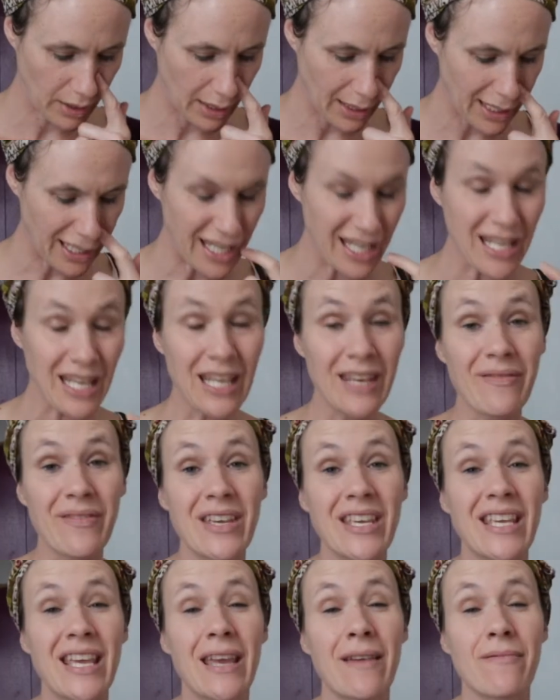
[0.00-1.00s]
He
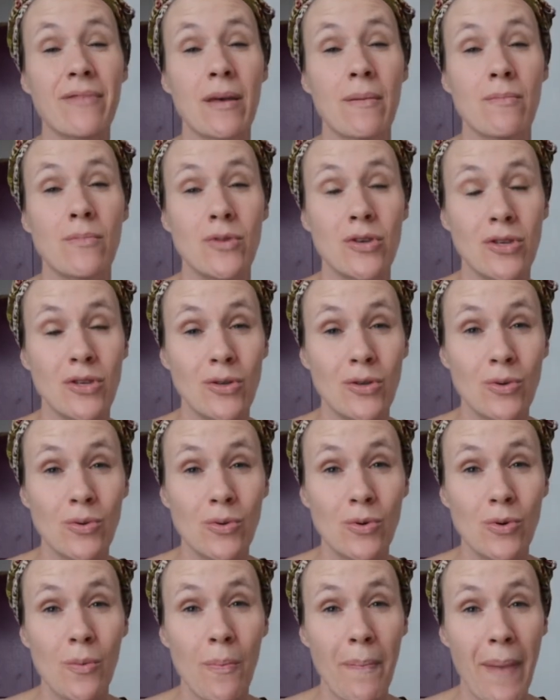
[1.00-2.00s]
even gave them
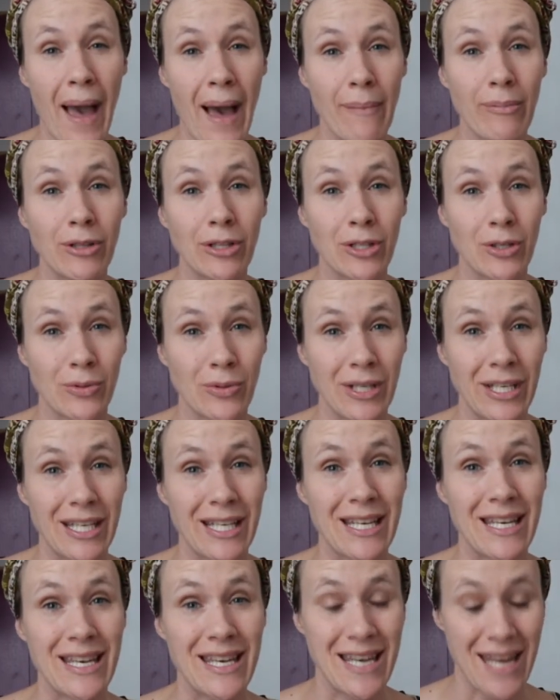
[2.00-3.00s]
new
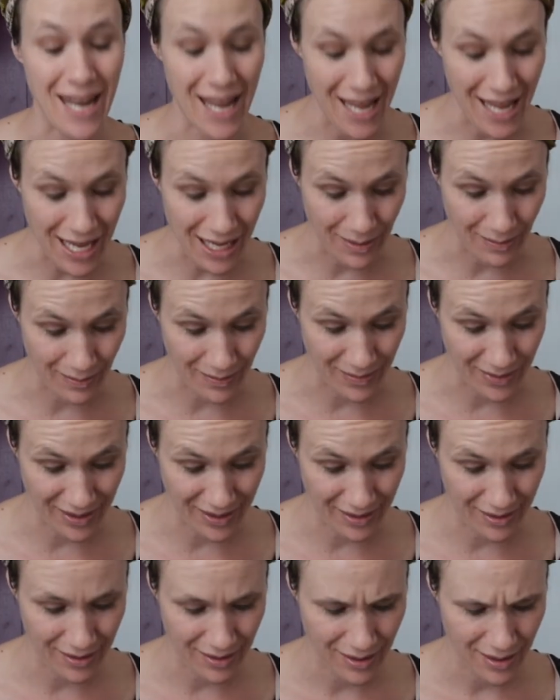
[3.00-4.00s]
Babylonian
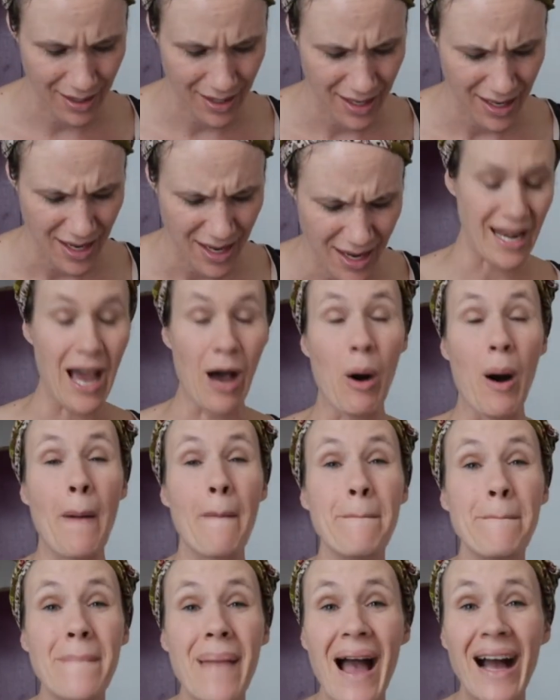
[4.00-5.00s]
names. Now
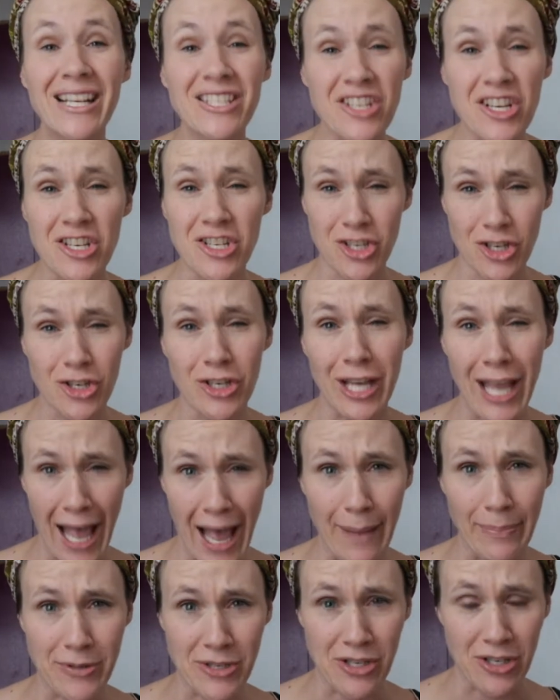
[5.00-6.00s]
imagine you're
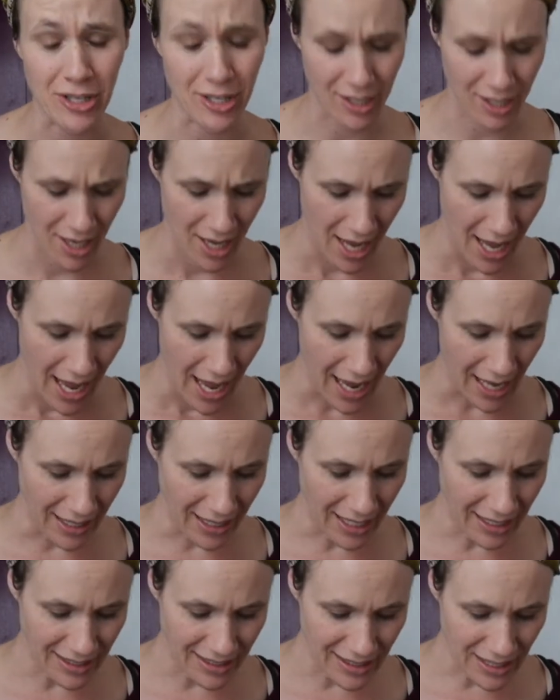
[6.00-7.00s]
captured and
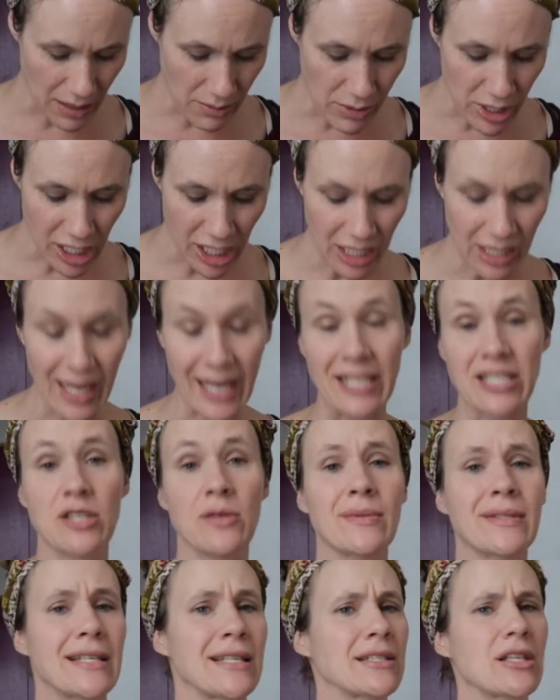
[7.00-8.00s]
then someone collects you
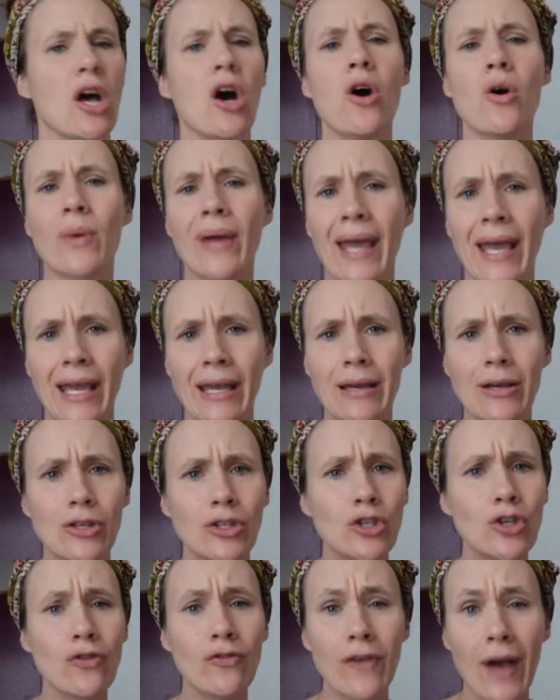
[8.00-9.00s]
and says, okay,
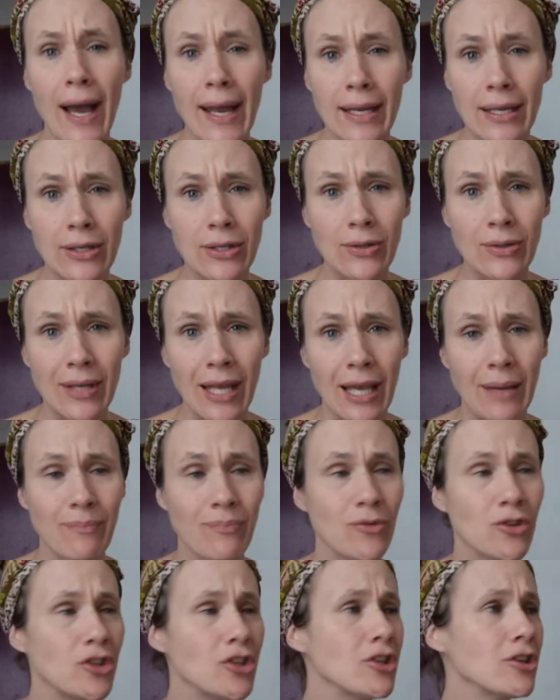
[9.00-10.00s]
you've got a new name.
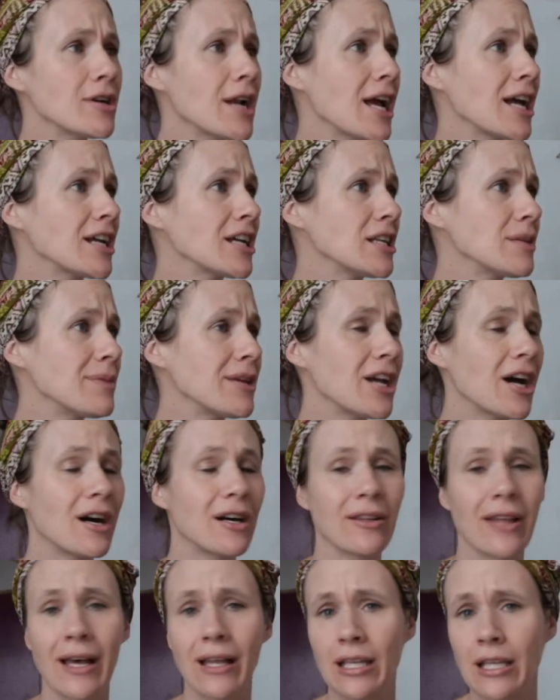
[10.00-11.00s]
You're not going to be
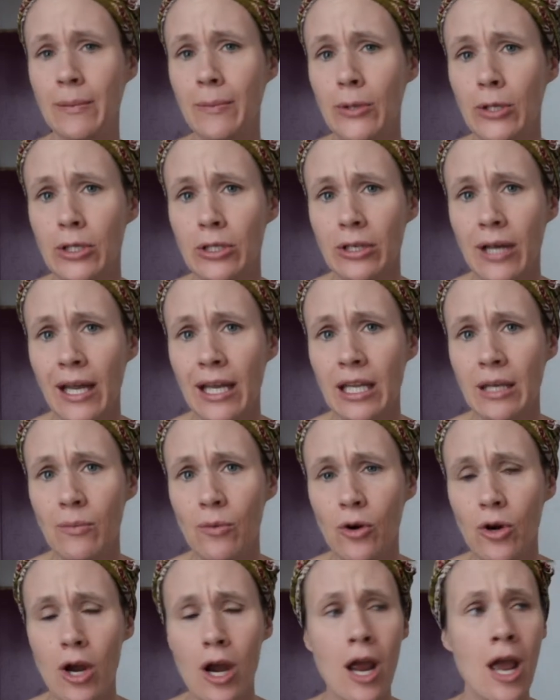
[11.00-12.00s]
called Ellie Buller
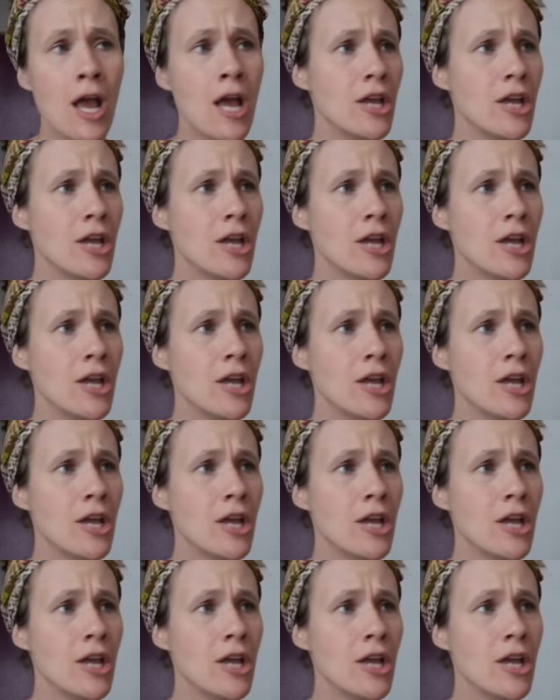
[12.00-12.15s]
anymore.